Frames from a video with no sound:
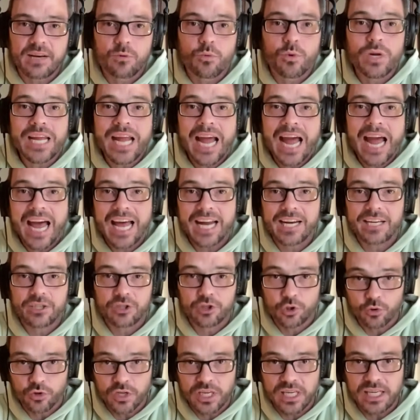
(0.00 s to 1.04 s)
"We had a
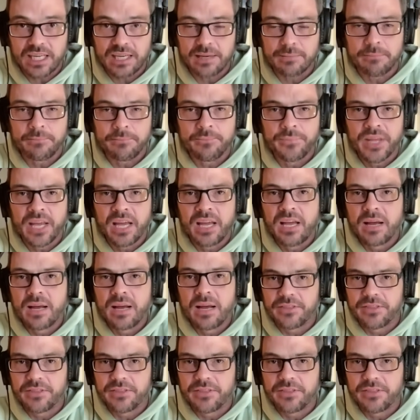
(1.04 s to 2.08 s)
dream,
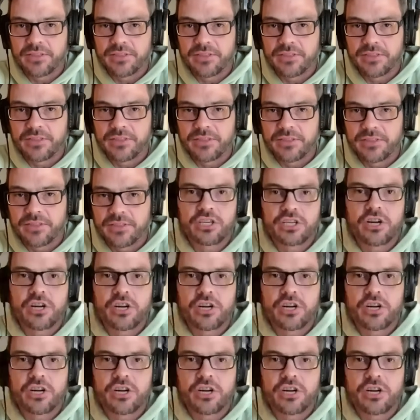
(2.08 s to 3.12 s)
but the dream could
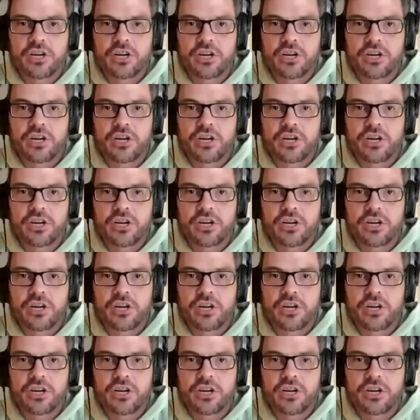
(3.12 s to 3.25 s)
not